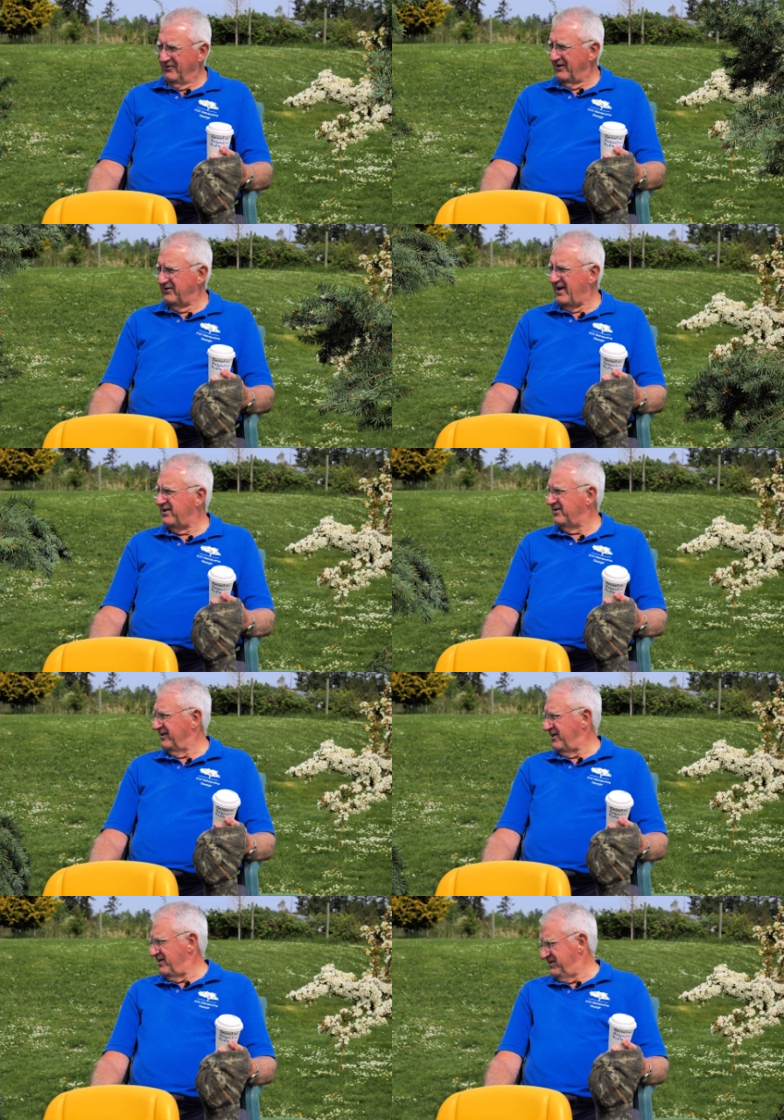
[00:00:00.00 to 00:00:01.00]
Well, thank
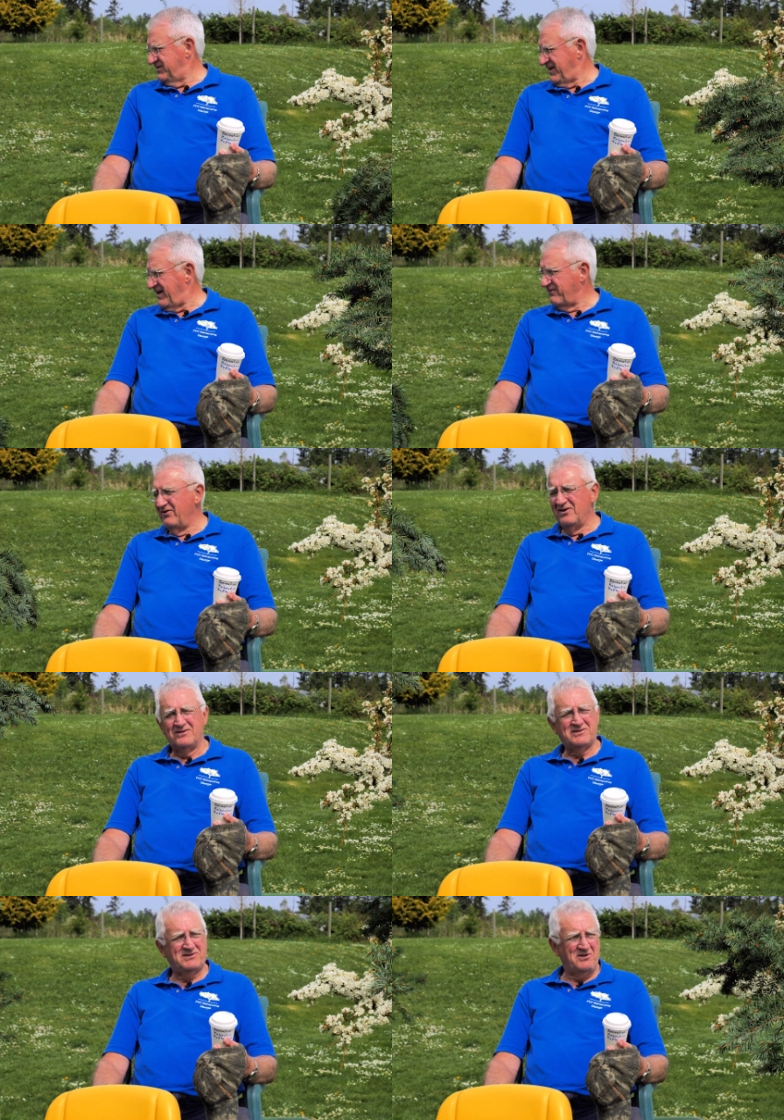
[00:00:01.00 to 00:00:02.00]
you, ladies. That
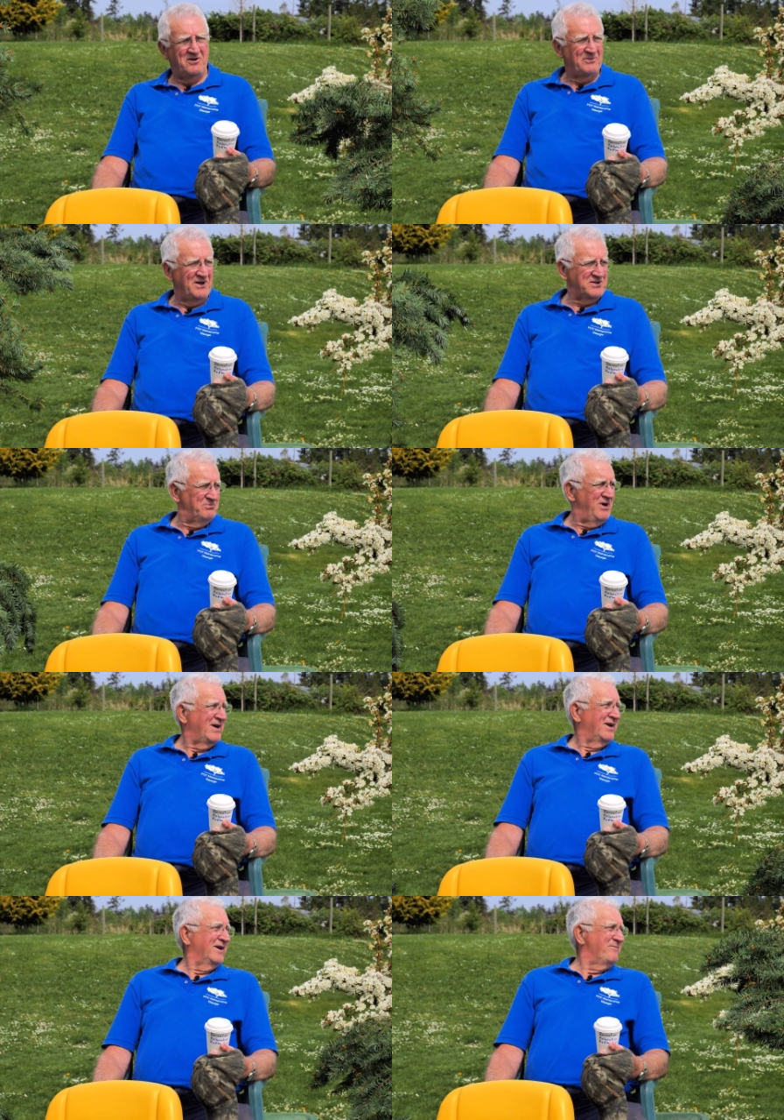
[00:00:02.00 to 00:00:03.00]
feels so much
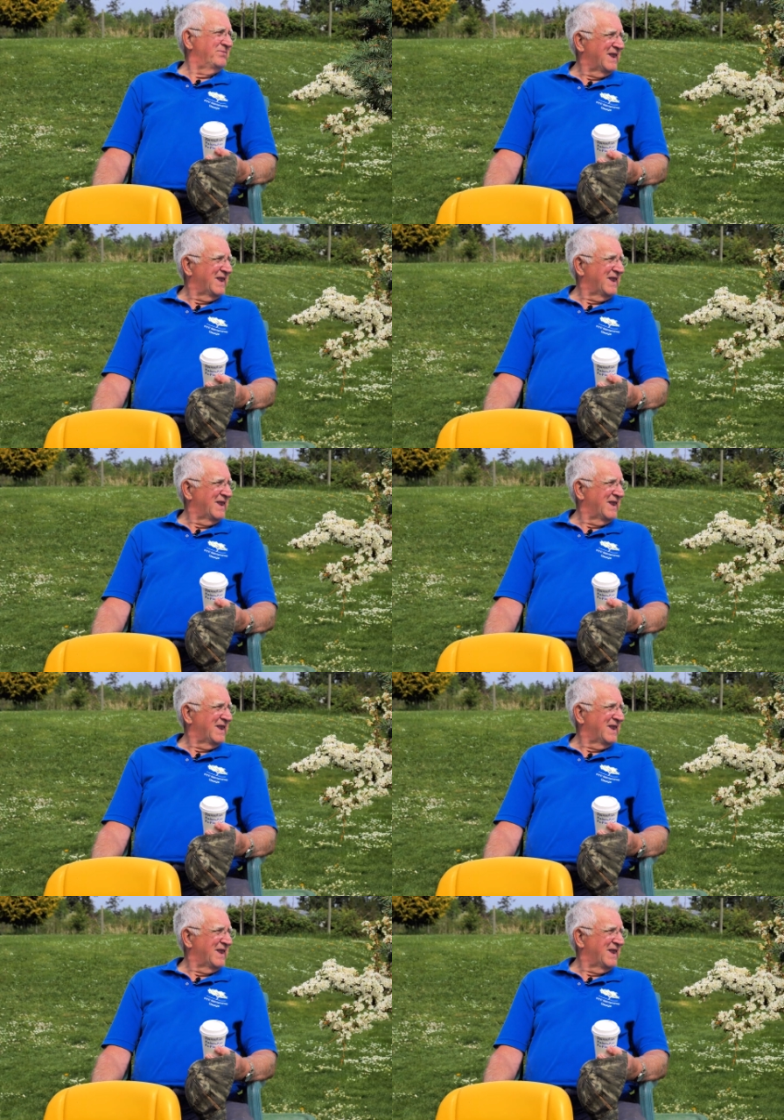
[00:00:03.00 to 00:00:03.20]
better.